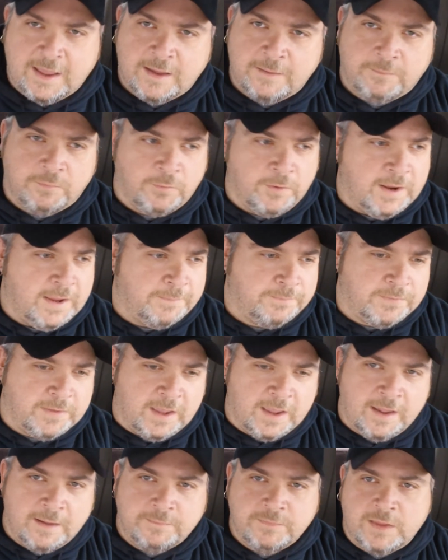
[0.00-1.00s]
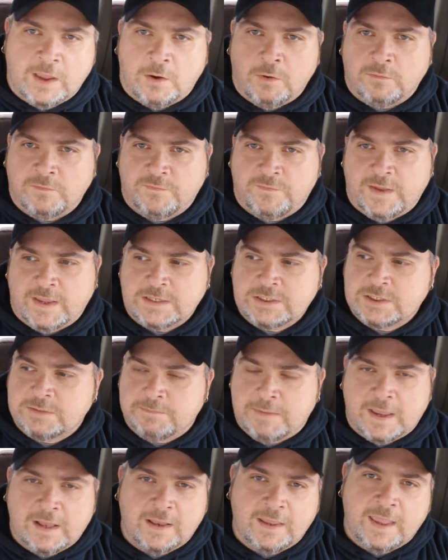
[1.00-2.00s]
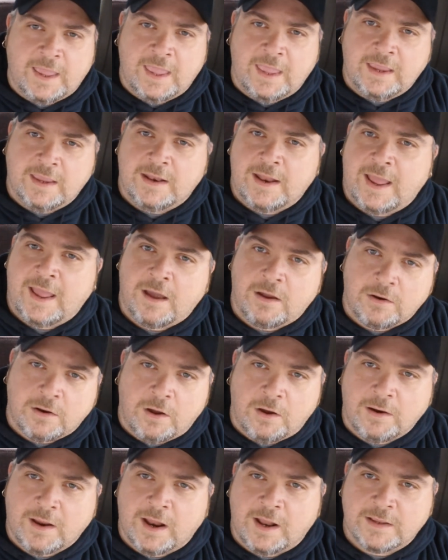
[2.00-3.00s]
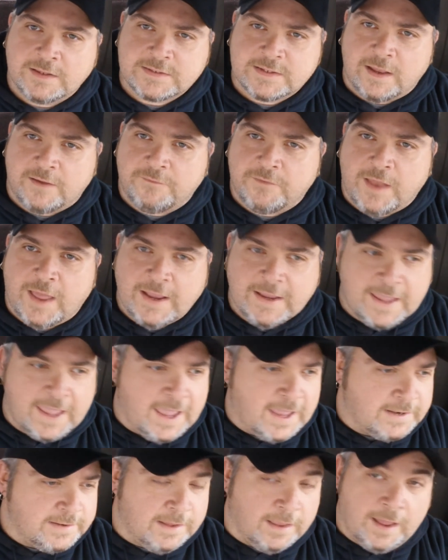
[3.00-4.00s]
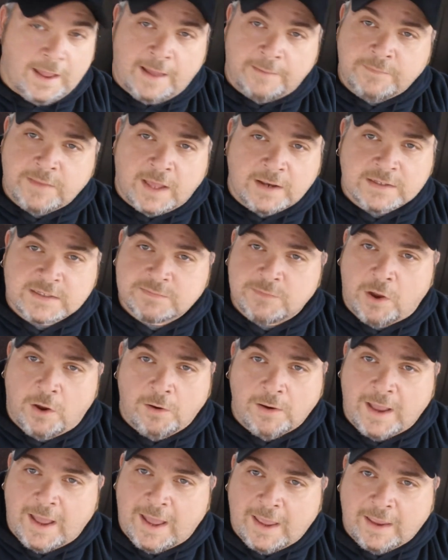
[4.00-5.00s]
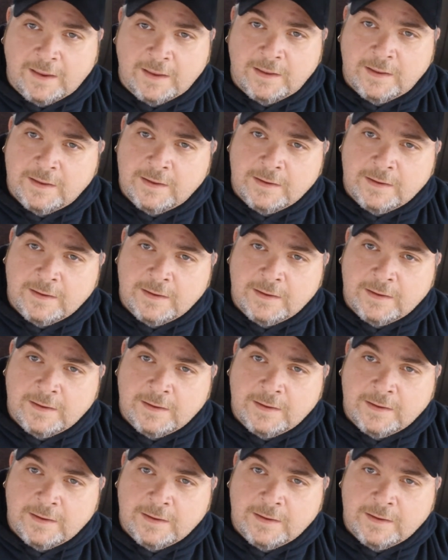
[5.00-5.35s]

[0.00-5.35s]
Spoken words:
up, ripped up, don't fit you, belly hanging out, and all kinds of stuff like that. Now, I'm not a small guy,